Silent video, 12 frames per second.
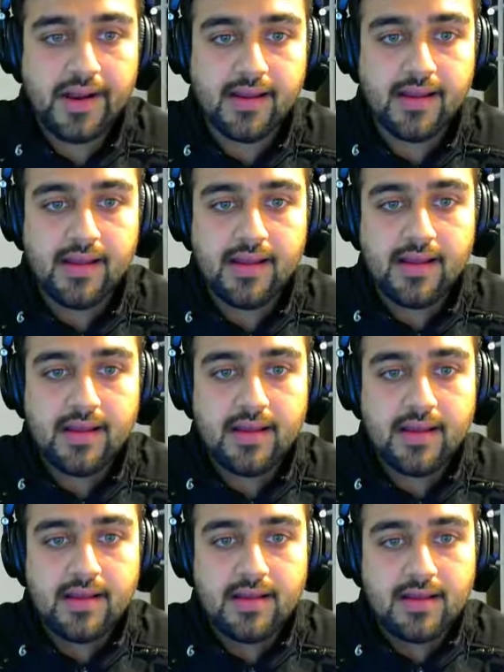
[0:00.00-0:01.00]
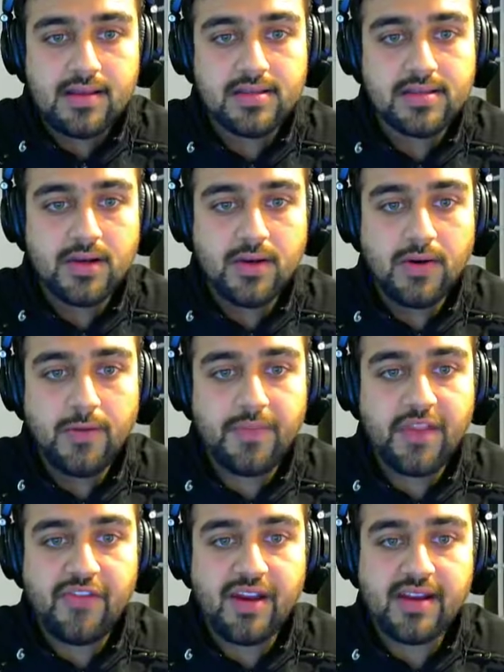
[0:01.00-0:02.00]
right?
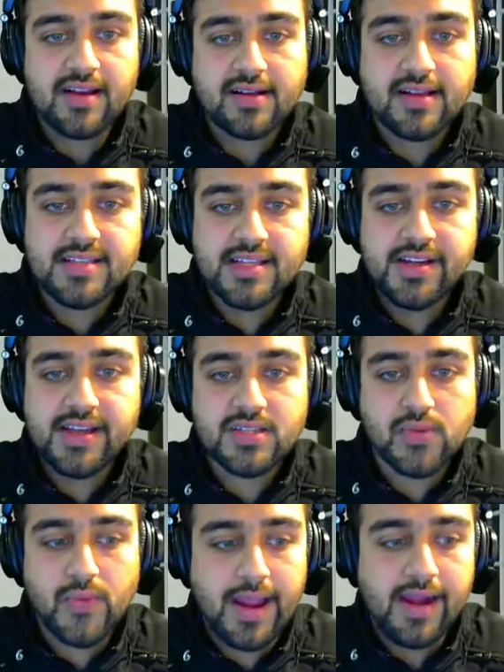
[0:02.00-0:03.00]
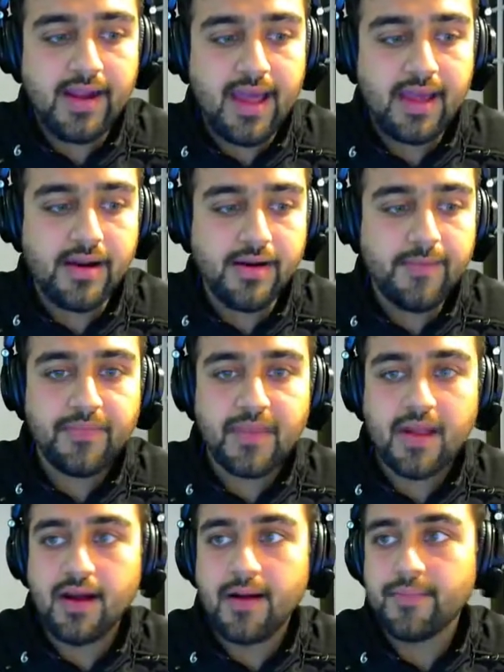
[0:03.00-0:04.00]
So if you're considering squared
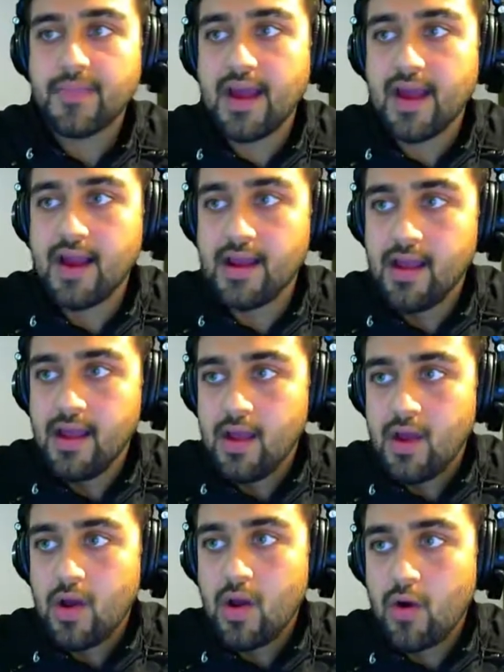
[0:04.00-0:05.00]
error, and